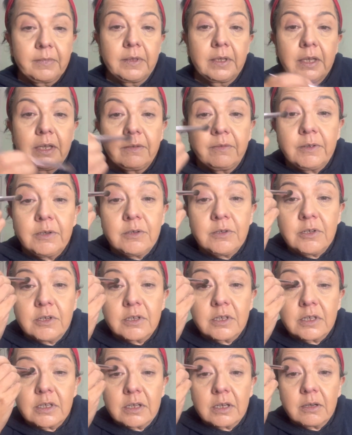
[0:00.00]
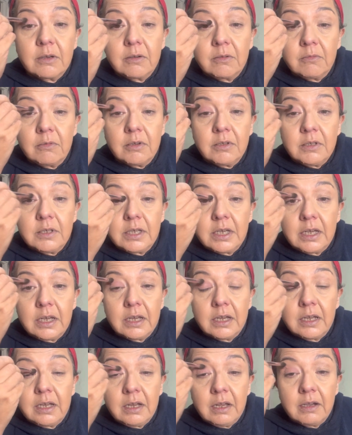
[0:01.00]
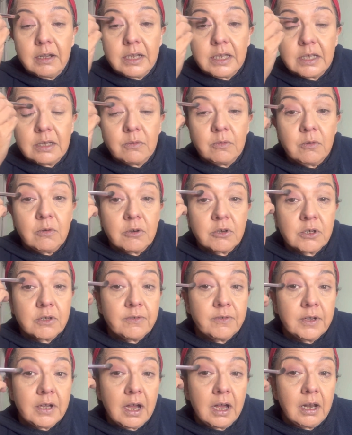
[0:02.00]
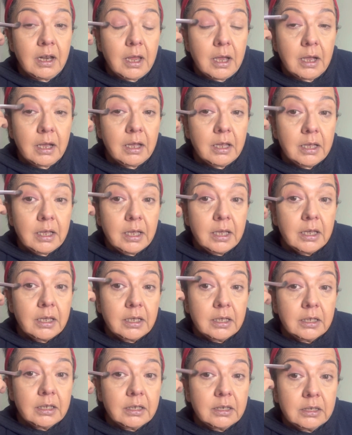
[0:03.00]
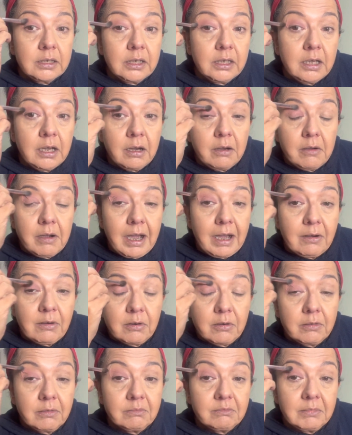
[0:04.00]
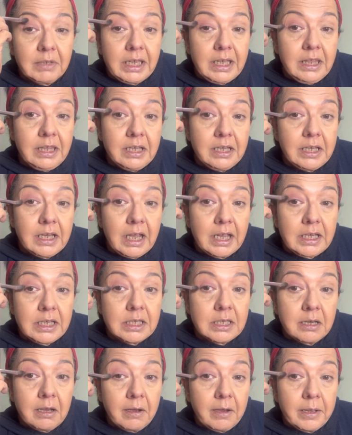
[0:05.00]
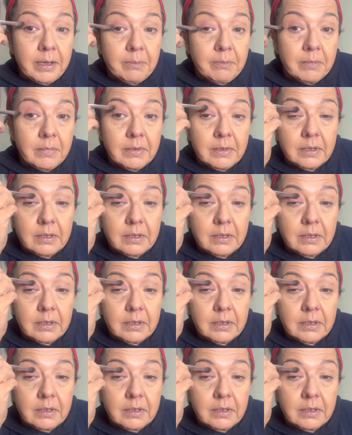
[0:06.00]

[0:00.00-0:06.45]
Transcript: if you're just wanting a nice wash of colour to go out in the daytime,